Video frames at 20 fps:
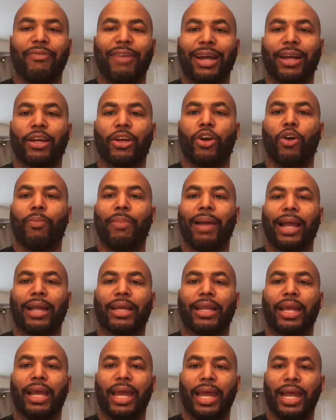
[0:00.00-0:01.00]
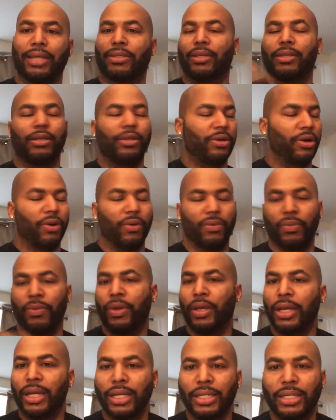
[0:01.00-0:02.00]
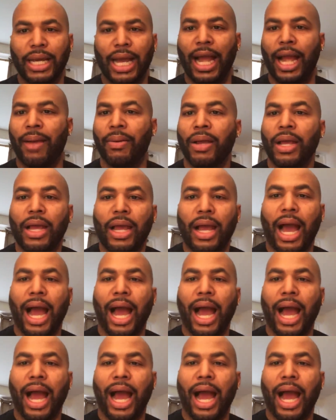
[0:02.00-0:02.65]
if I can go back in the hands of you know time,